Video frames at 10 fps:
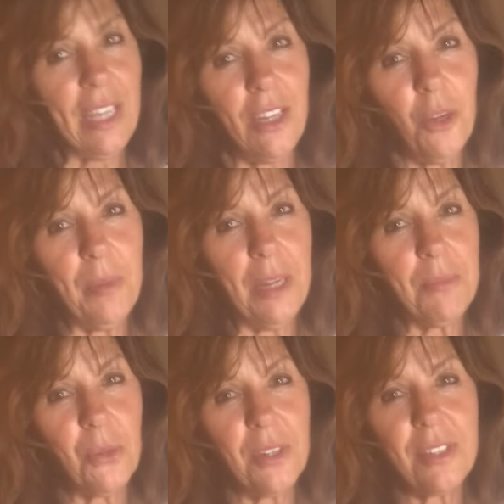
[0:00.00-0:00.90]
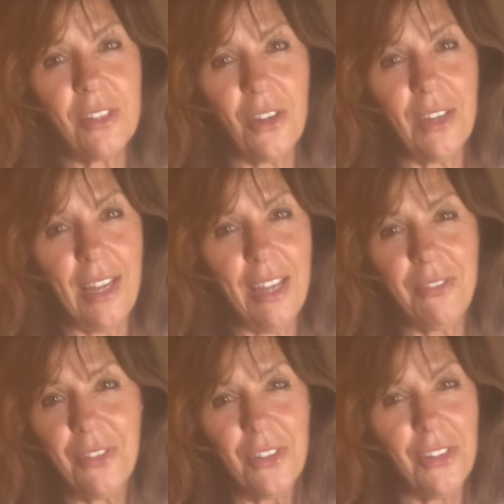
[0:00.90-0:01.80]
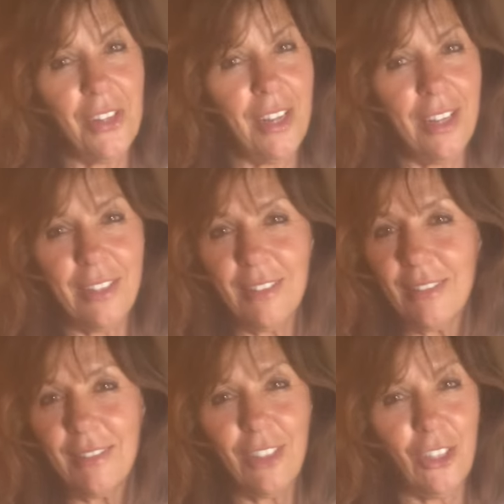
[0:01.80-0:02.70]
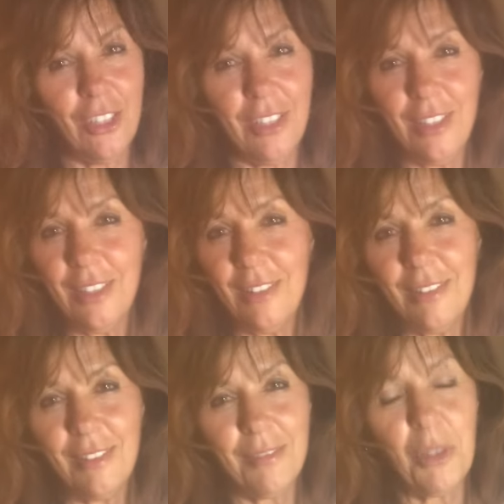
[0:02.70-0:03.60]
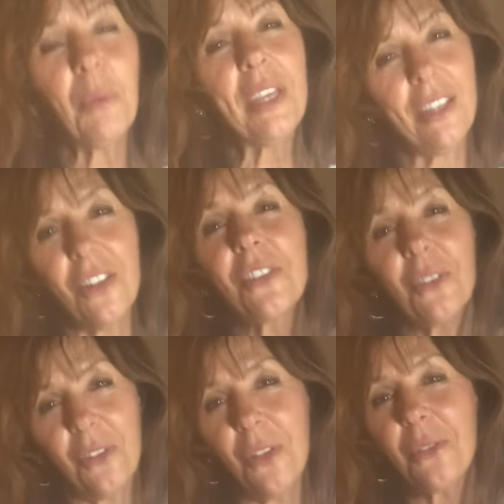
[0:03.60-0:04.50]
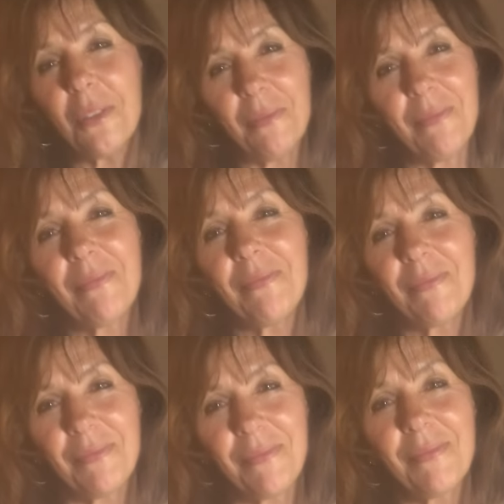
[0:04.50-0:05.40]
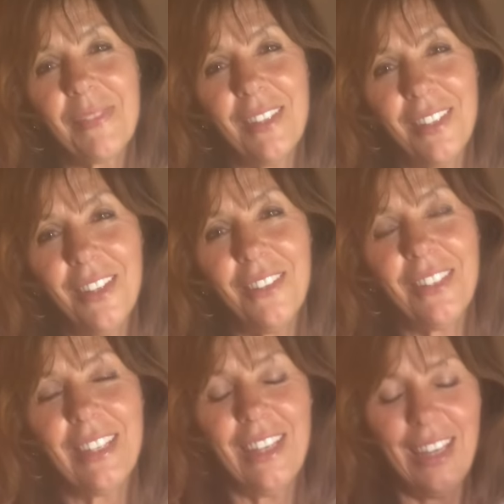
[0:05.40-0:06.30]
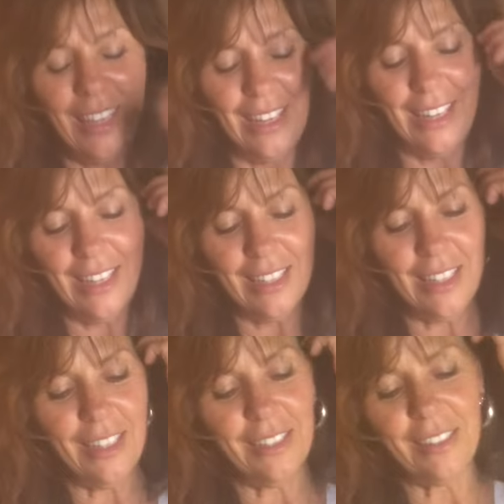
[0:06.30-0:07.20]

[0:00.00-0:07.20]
can open up doors in our life that are not good, but we can also close them, you know. And uh,